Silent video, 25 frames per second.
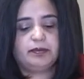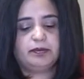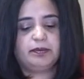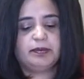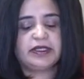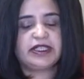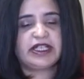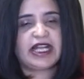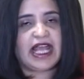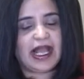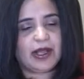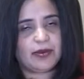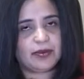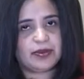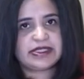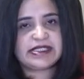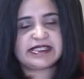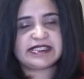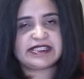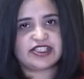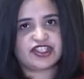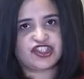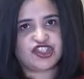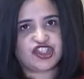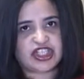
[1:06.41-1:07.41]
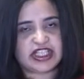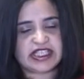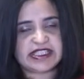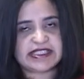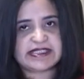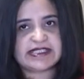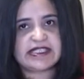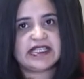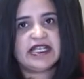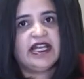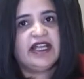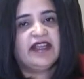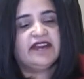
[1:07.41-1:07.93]
But I would
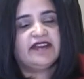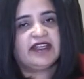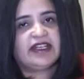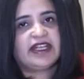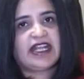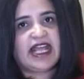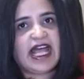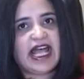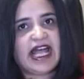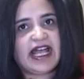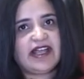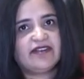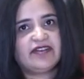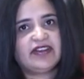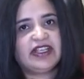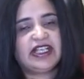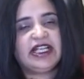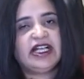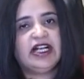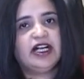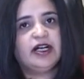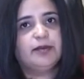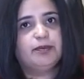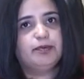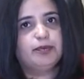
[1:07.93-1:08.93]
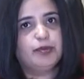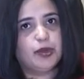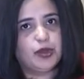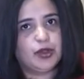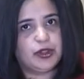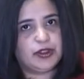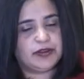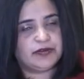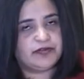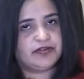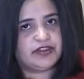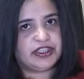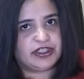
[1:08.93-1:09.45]
suggest that having a
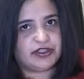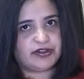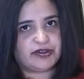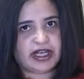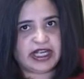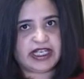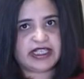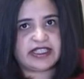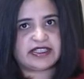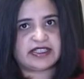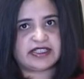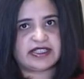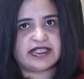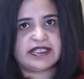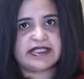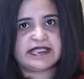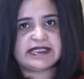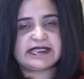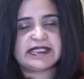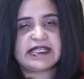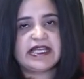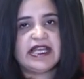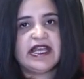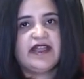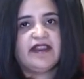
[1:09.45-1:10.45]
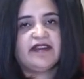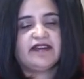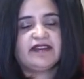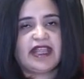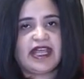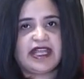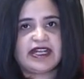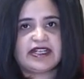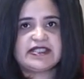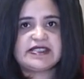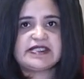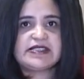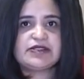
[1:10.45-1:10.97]
board of directors
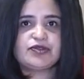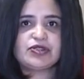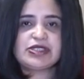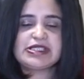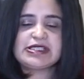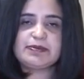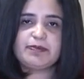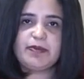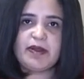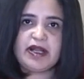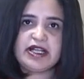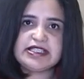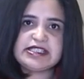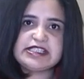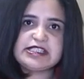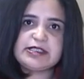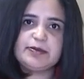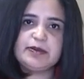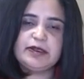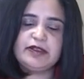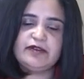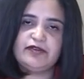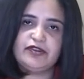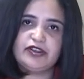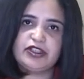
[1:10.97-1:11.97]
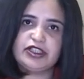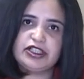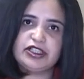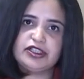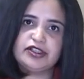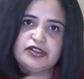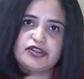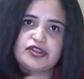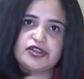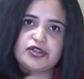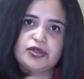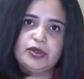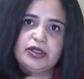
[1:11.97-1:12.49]
that is responsible for
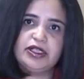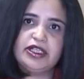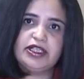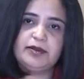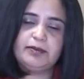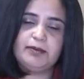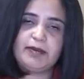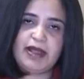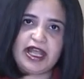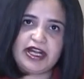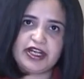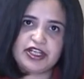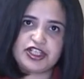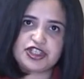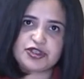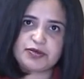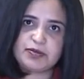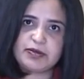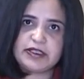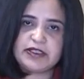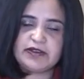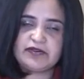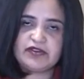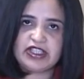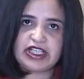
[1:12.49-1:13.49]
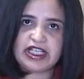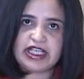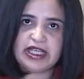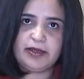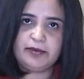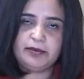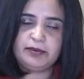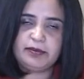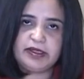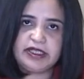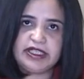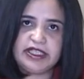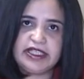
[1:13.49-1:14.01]
control and management of the
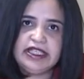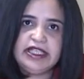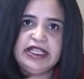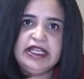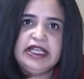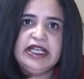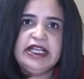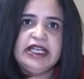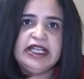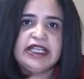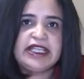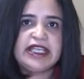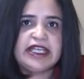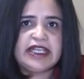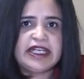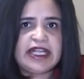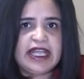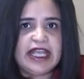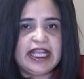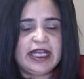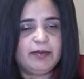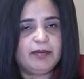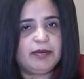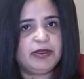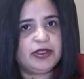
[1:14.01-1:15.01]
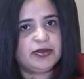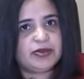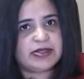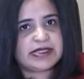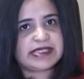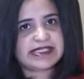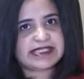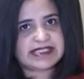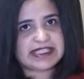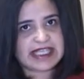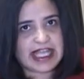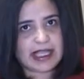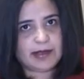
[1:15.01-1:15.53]
company can help you
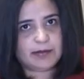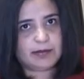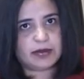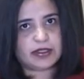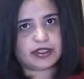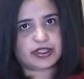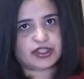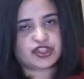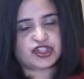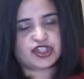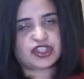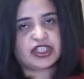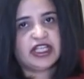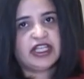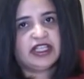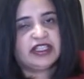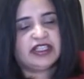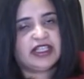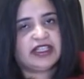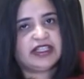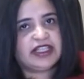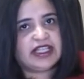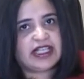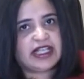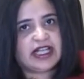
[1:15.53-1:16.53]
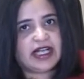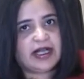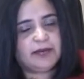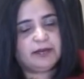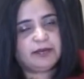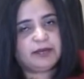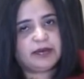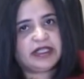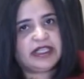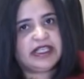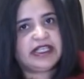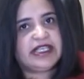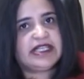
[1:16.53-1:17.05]
establish that the
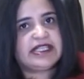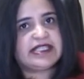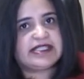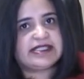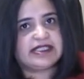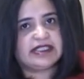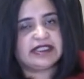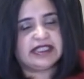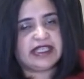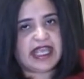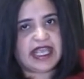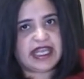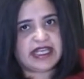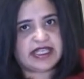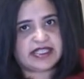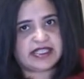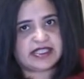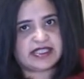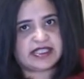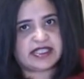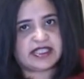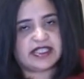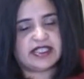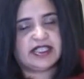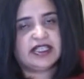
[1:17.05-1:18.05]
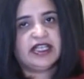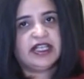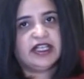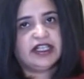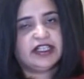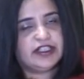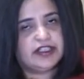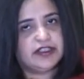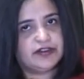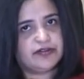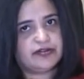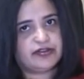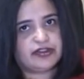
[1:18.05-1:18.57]
company is an entity
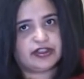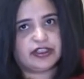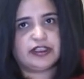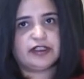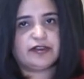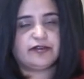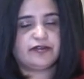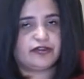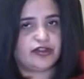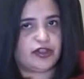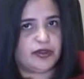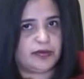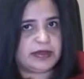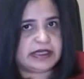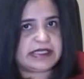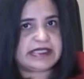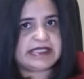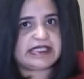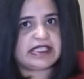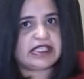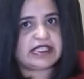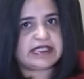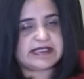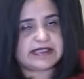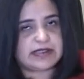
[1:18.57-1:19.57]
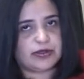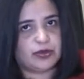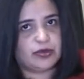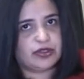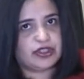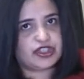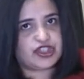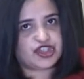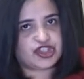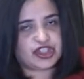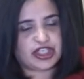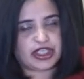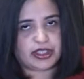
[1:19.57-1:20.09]
different from its sole
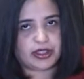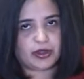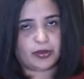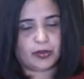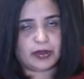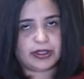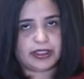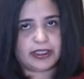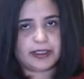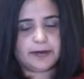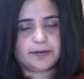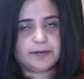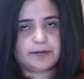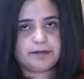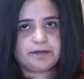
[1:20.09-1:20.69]
shareholder.